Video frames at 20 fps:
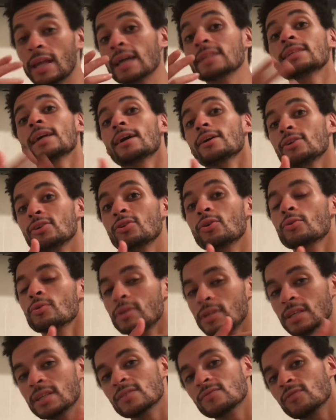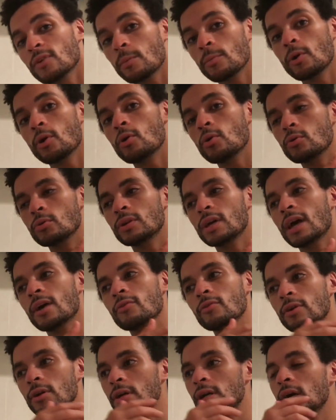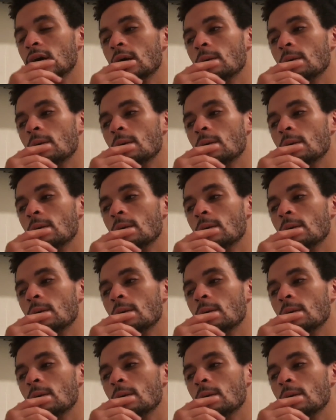That's how you know he is from the old era.